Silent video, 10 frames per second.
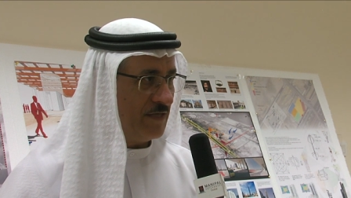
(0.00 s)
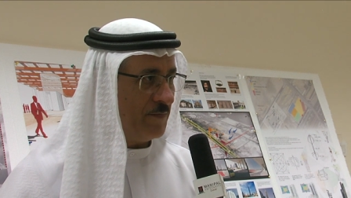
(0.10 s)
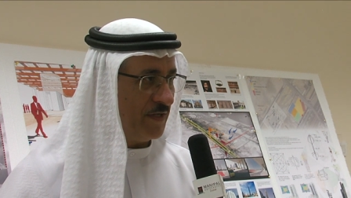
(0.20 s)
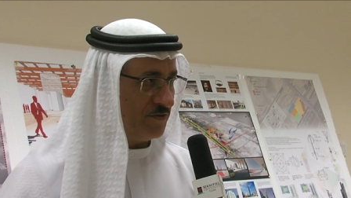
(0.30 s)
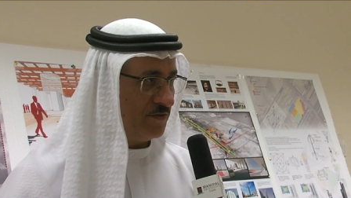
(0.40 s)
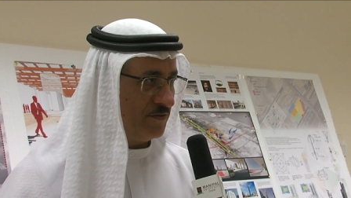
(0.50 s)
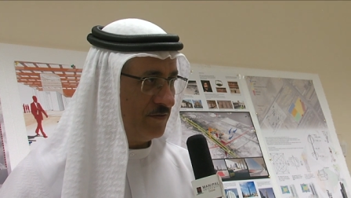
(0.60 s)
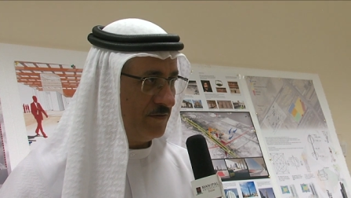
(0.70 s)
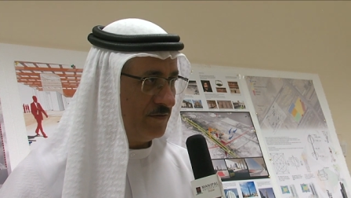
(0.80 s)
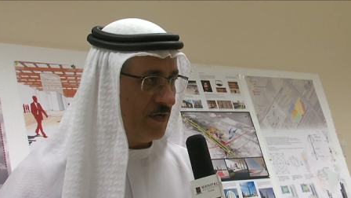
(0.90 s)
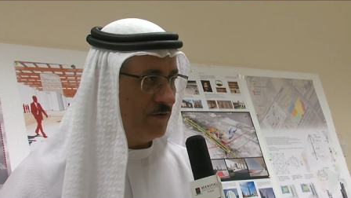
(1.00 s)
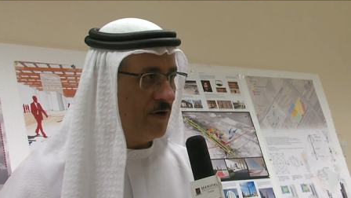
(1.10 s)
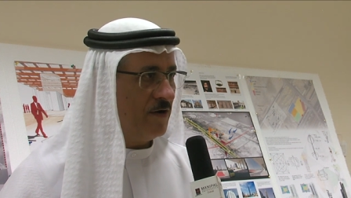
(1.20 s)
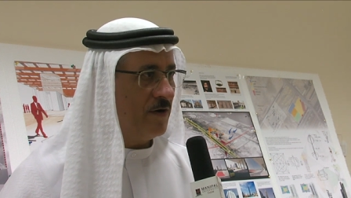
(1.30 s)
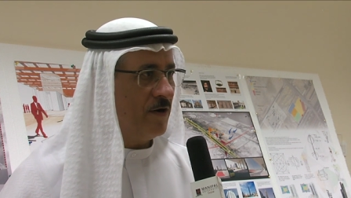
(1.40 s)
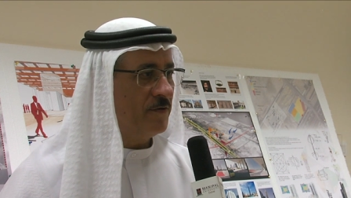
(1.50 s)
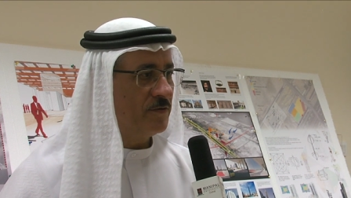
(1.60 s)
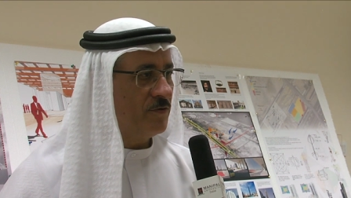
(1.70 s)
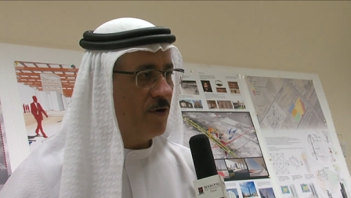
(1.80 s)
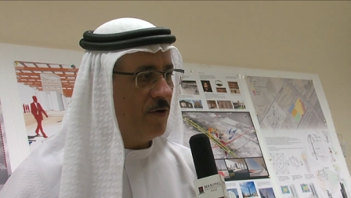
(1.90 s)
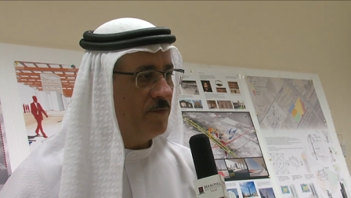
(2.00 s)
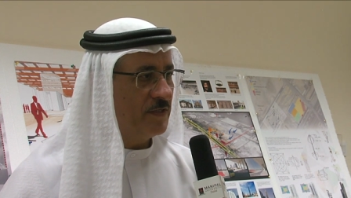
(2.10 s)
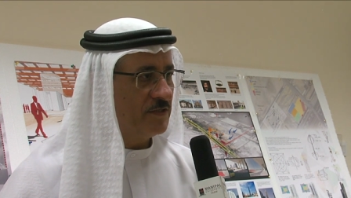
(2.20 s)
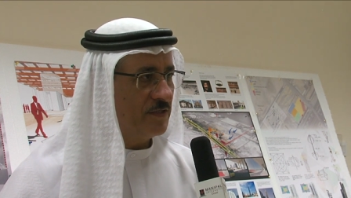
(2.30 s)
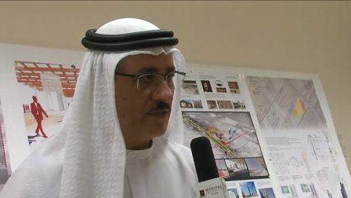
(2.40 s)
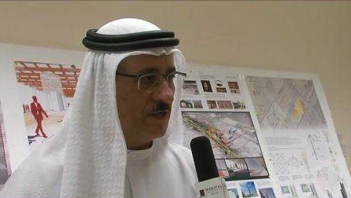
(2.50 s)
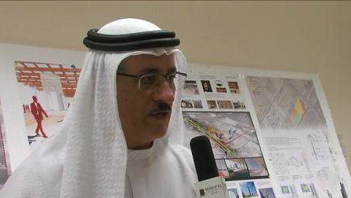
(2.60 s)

is a must. Now, how much